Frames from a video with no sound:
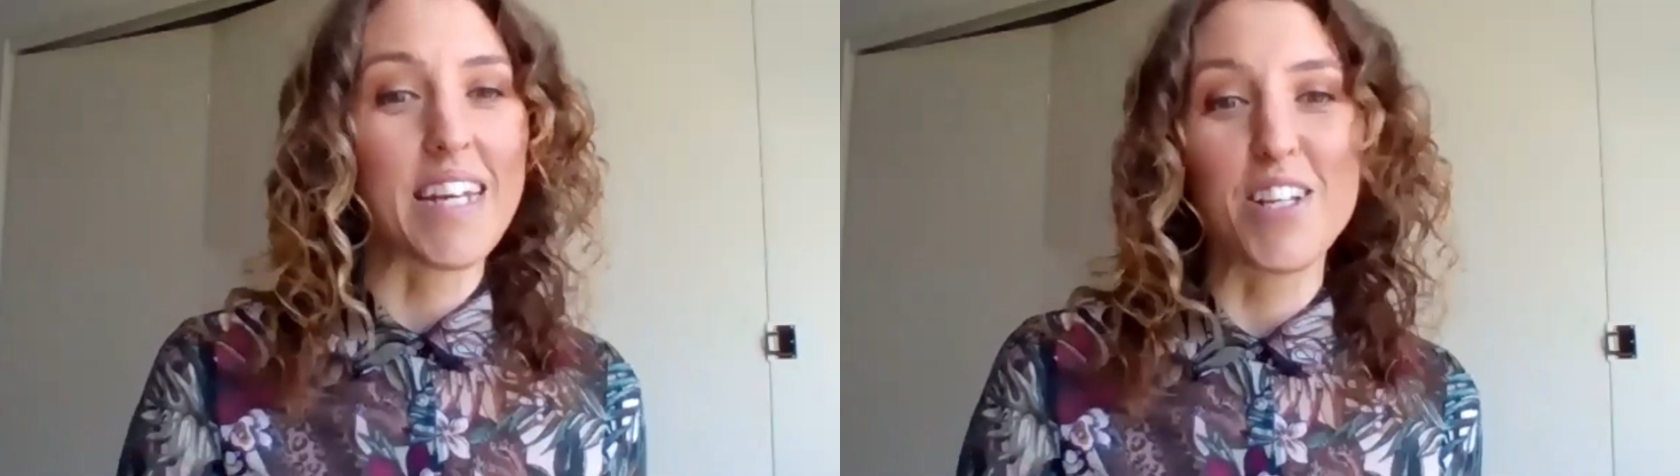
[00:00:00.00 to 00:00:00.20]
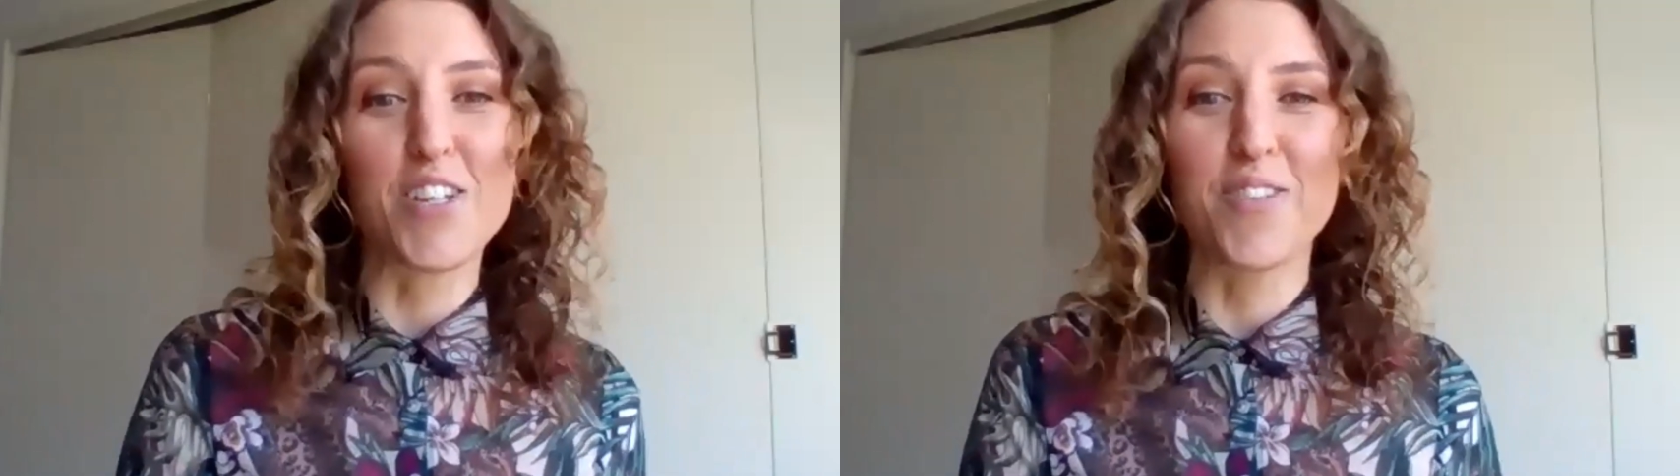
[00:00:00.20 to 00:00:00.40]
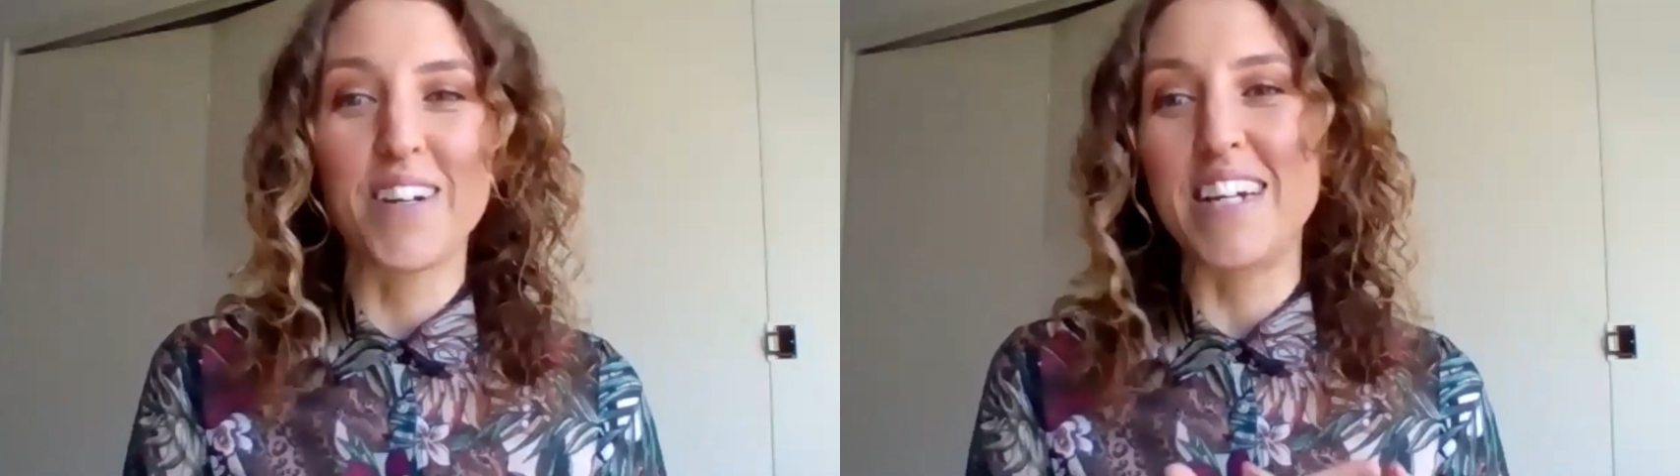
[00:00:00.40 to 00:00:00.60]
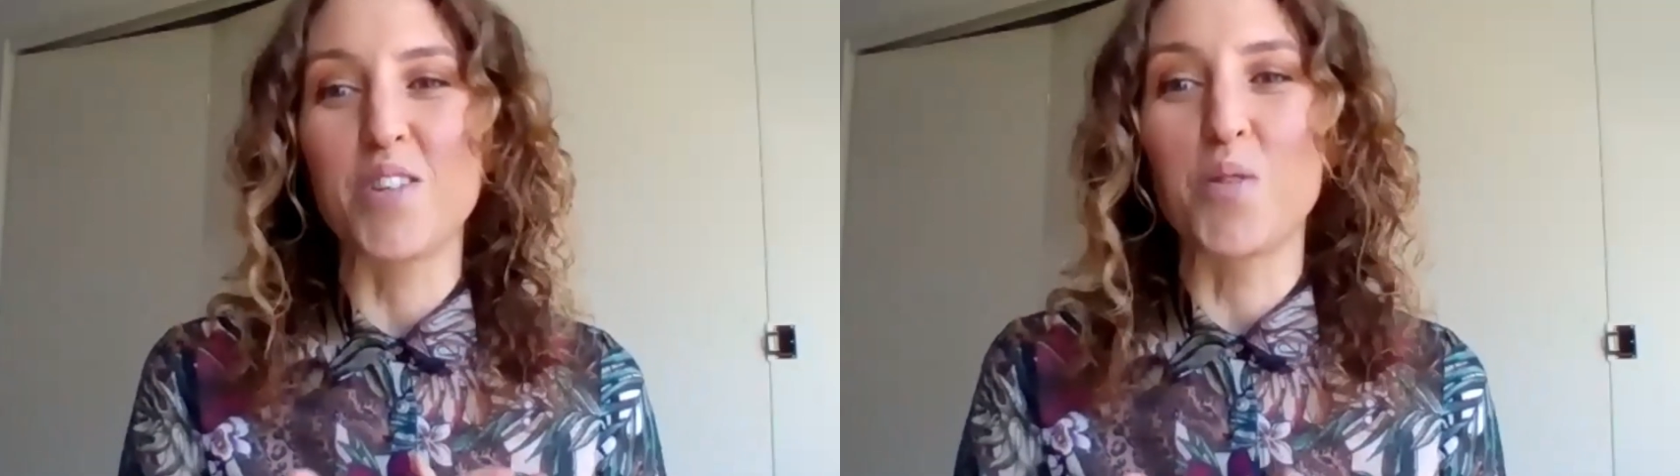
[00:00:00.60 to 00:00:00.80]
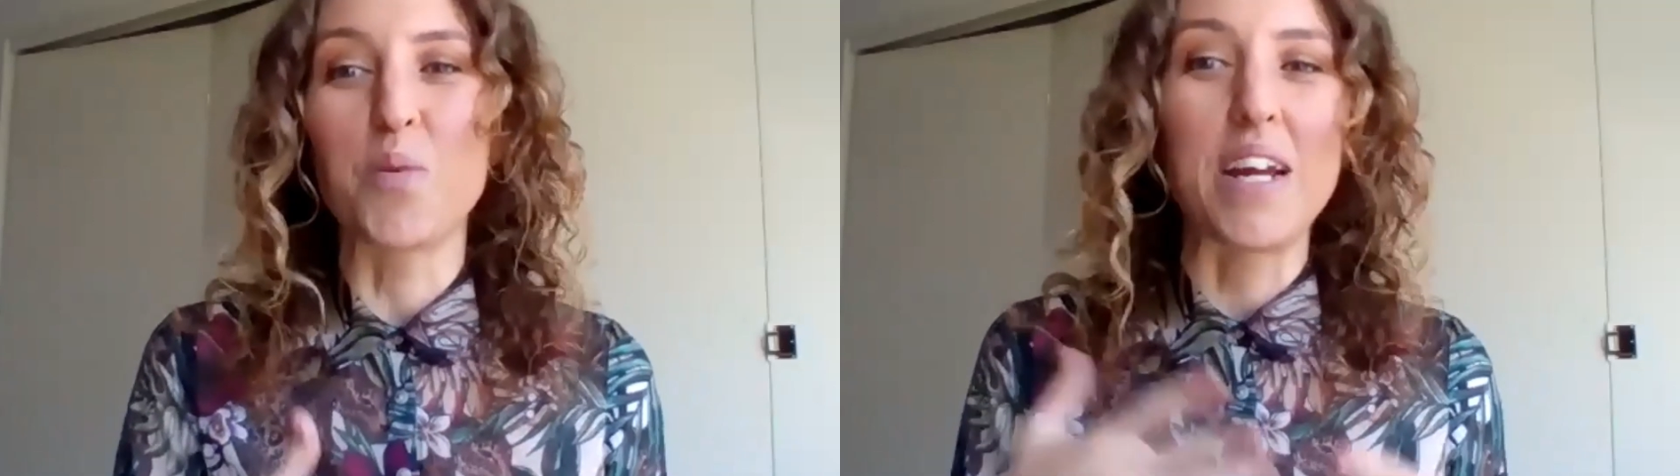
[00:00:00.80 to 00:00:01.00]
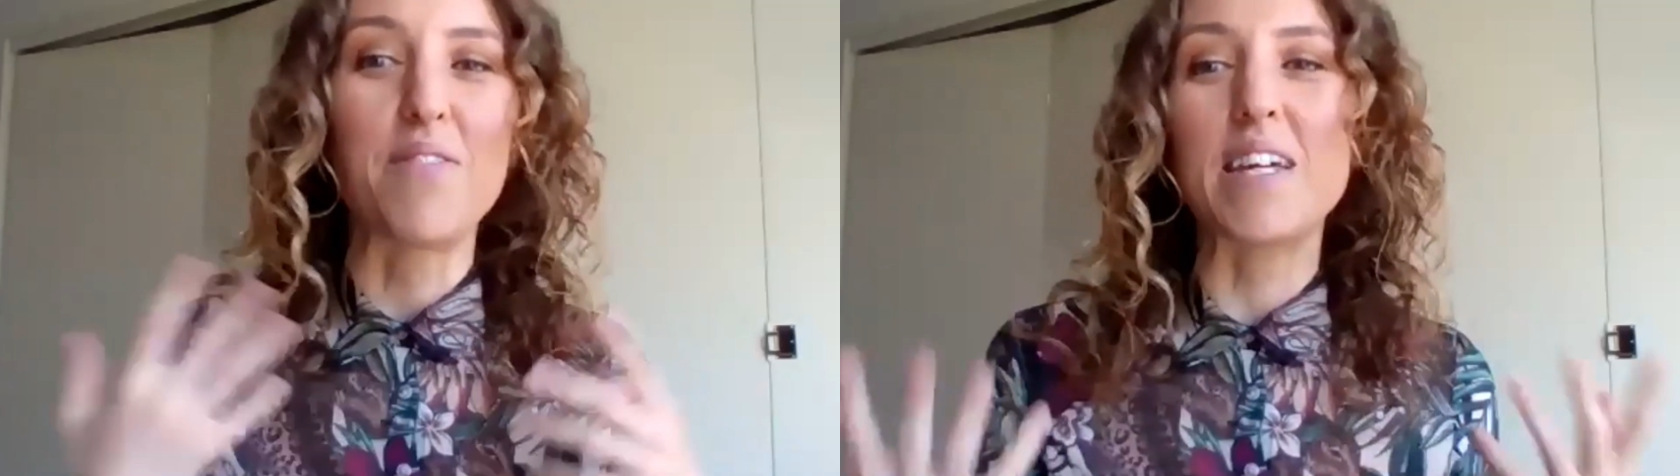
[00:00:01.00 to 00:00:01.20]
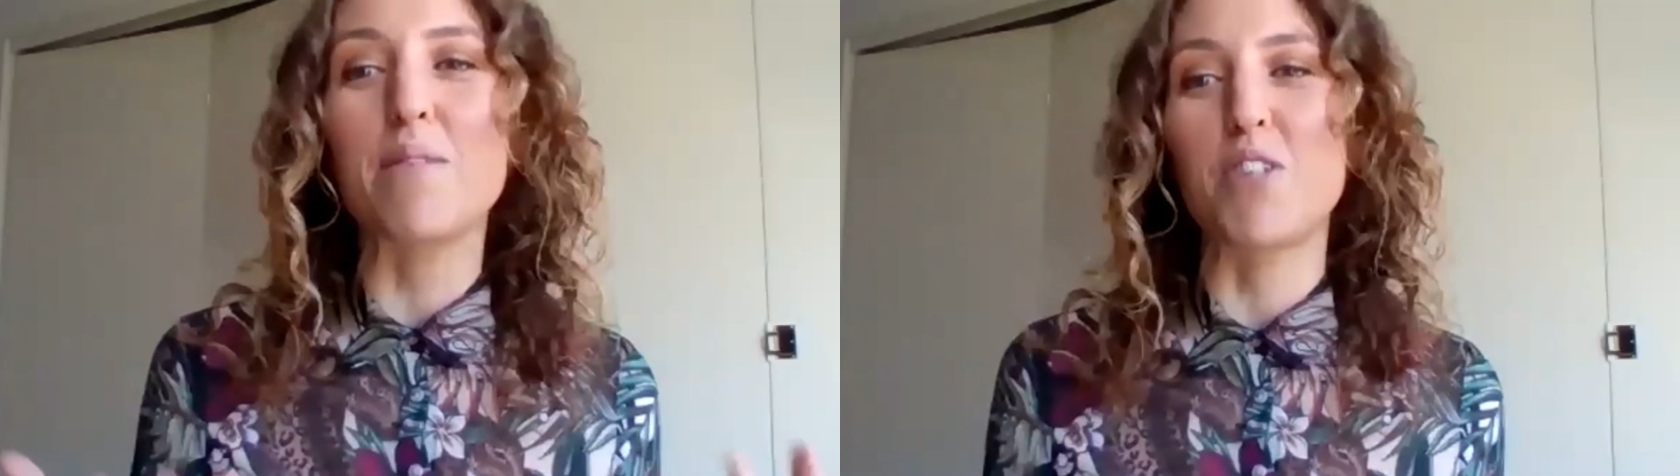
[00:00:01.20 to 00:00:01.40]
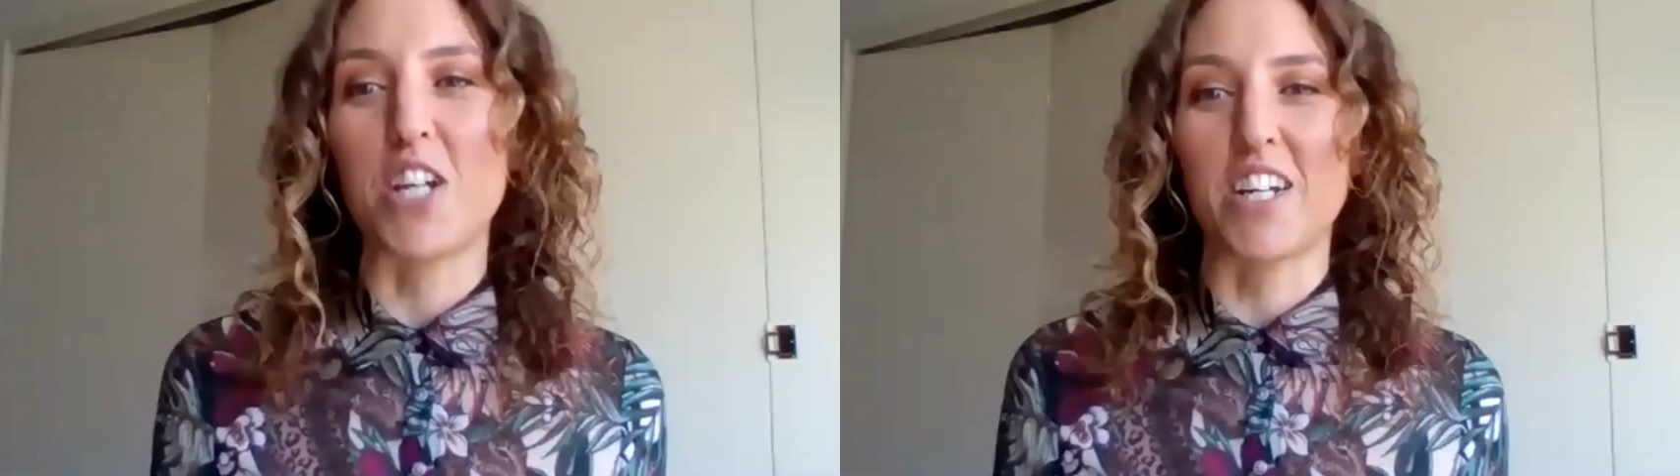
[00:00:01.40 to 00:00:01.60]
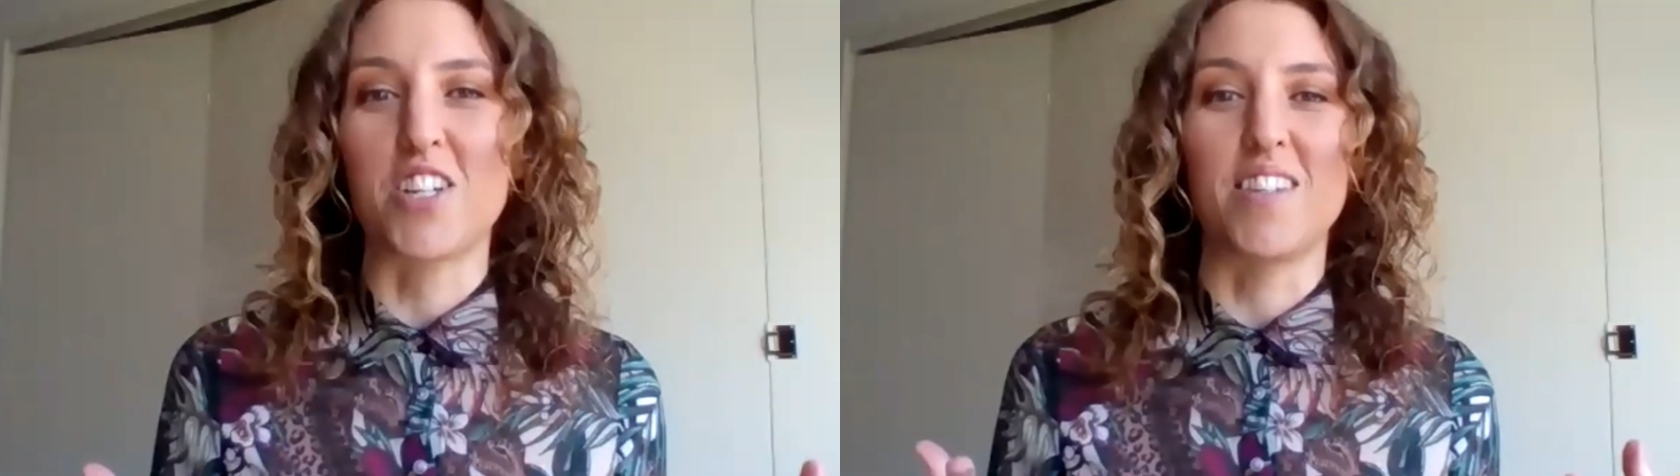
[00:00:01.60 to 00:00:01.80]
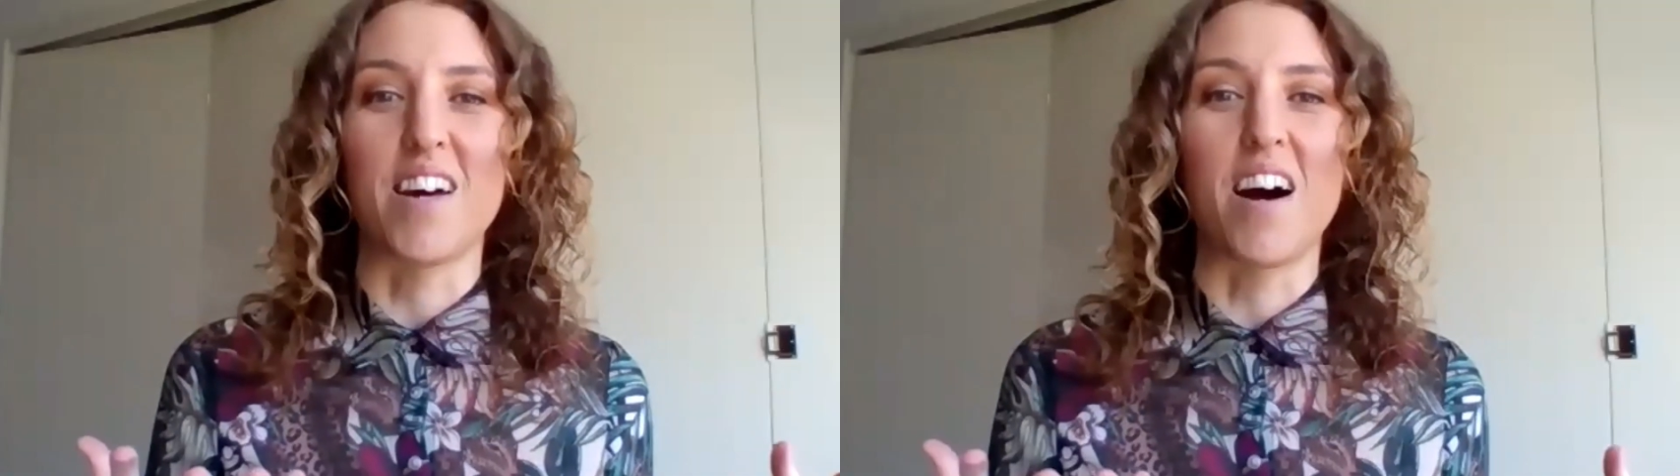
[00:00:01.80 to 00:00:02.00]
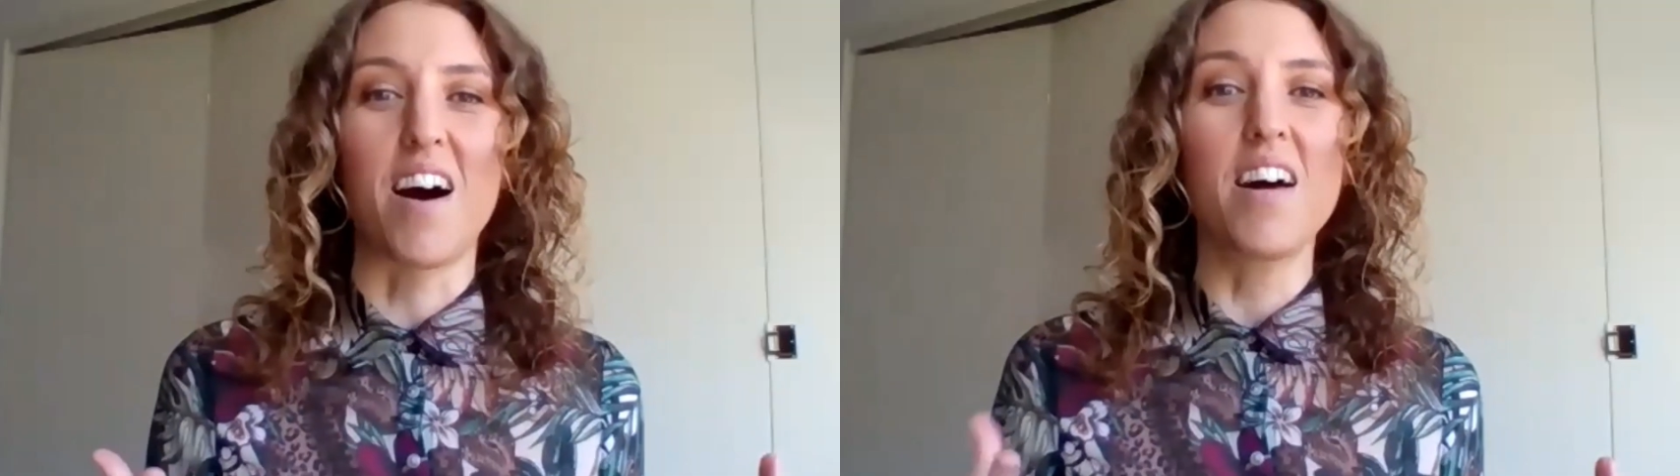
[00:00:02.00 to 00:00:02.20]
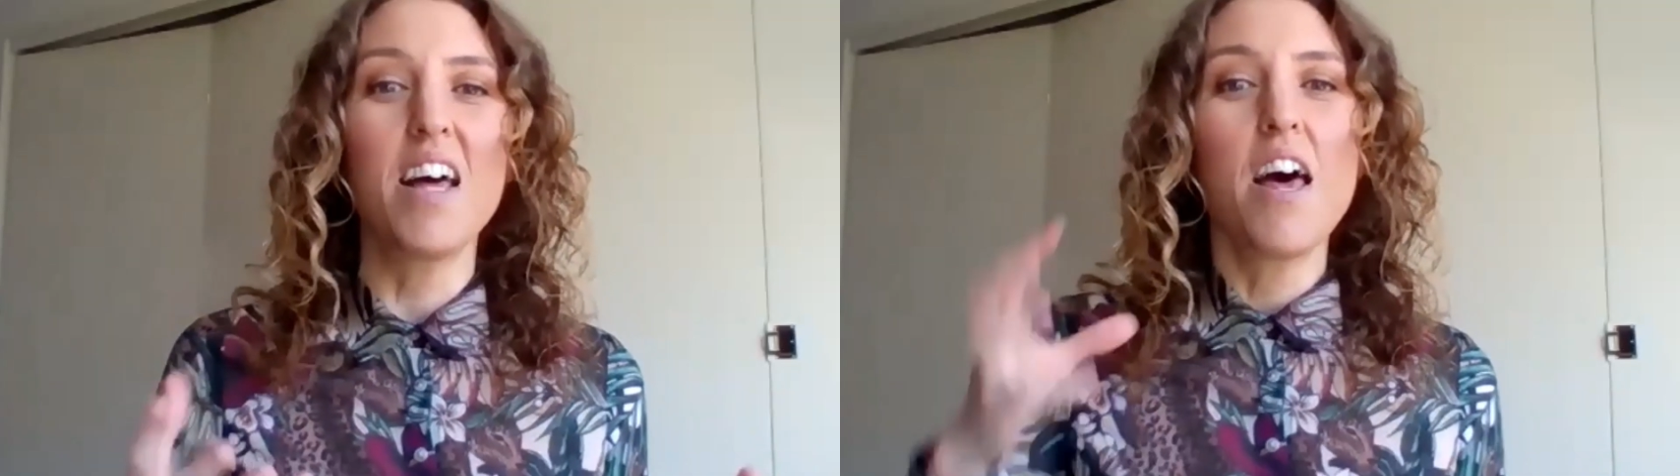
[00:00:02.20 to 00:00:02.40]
injuries or whatever the objections are,